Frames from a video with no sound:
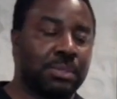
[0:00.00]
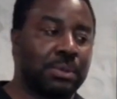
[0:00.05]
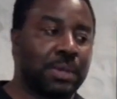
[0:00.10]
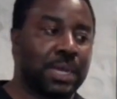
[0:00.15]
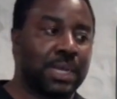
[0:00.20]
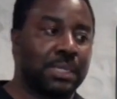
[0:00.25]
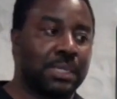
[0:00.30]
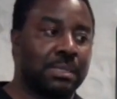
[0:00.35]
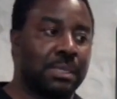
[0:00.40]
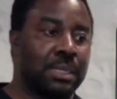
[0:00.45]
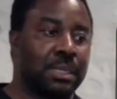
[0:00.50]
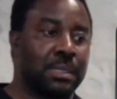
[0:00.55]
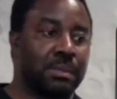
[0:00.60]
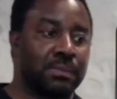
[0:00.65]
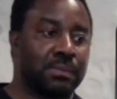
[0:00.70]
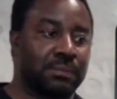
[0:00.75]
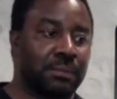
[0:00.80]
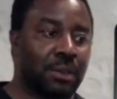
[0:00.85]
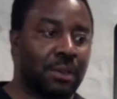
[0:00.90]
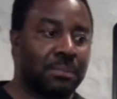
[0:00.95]
So when it
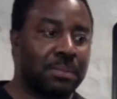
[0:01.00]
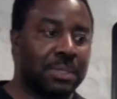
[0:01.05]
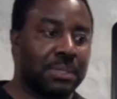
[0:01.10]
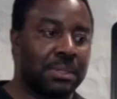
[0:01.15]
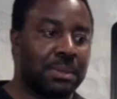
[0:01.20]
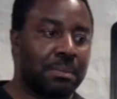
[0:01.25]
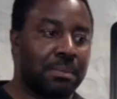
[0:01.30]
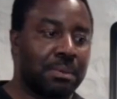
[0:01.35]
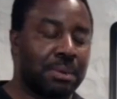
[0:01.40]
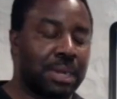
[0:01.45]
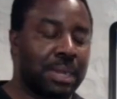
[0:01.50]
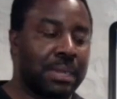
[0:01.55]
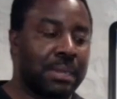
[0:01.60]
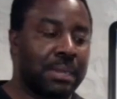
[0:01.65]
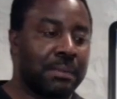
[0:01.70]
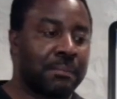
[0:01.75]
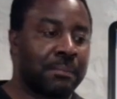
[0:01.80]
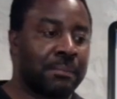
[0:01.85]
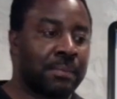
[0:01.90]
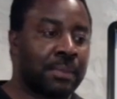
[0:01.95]
is formed in the
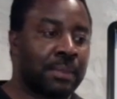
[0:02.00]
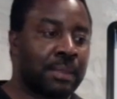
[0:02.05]
brain